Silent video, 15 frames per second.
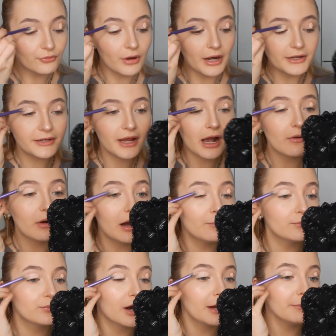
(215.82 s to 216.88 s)
right now
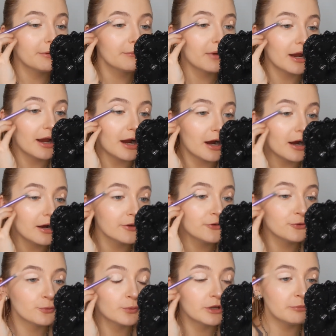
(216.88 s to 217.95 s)
I'm priming my
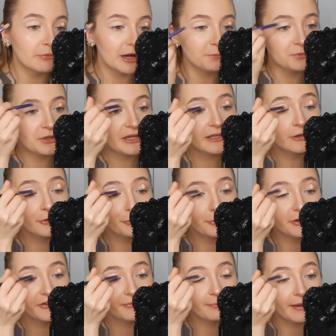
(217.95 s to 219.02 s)
eyes with my P.
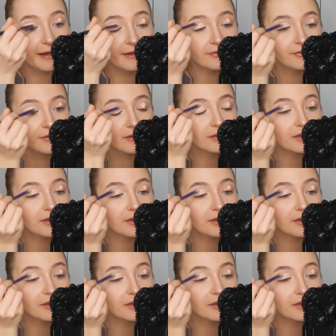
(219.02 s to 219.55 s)
Louise base.